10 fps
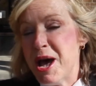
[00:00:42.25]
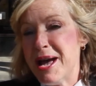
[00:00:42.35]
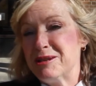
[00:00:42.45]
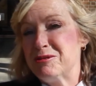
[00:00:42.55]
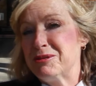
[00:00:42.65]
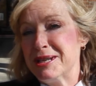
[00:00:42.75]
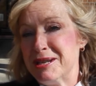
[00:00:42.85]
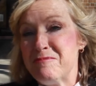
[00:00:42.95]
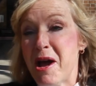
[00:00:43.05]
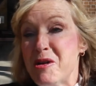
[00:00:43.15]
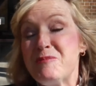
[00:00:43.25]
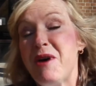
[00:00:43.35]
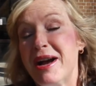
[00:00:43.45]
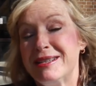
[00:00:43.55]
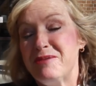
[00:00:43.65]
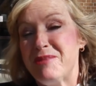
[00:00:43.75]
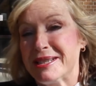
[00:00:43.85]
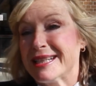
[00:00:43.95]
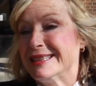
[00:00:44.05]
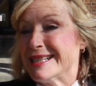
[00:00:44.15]
And in my own mind, I
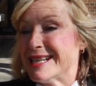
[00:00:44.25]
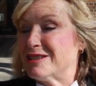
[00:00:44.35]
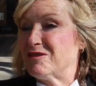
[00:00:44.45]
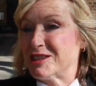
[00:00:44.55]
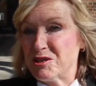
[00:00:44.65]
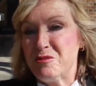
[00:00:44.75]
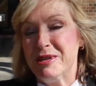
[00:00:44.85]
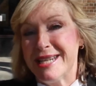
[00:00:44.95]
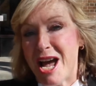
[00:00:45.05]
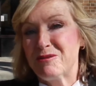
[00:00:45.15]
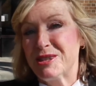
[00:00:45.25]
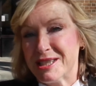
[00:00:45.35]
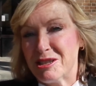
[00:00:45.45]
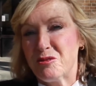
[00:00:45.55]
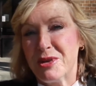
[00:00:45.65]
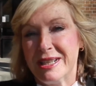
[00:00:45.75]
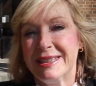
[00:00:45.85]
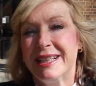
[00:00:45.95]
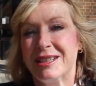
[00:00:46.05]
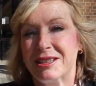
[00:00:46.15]
basically said if it's going to be down still a week
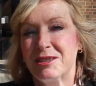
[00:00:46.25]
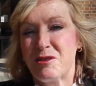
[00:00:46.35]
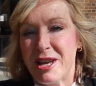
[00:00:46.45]
later,